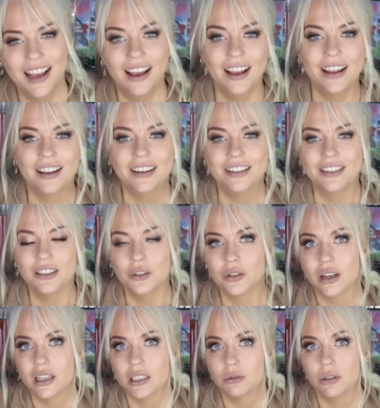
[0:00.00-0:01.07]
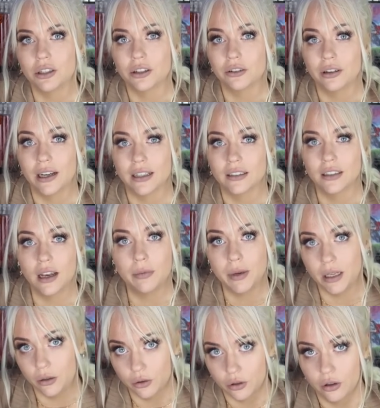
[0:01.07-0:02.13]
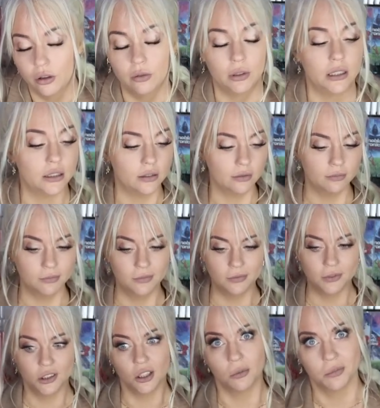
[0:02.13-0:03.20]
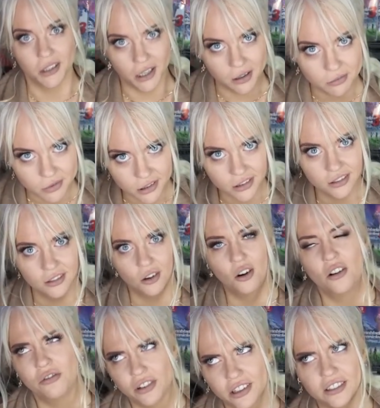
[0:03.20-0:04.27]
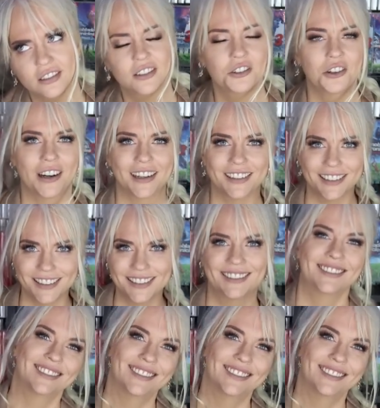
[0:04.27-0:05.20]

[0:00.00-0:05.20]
And you guys were correct. I mean, you're always, sometimes, often correct.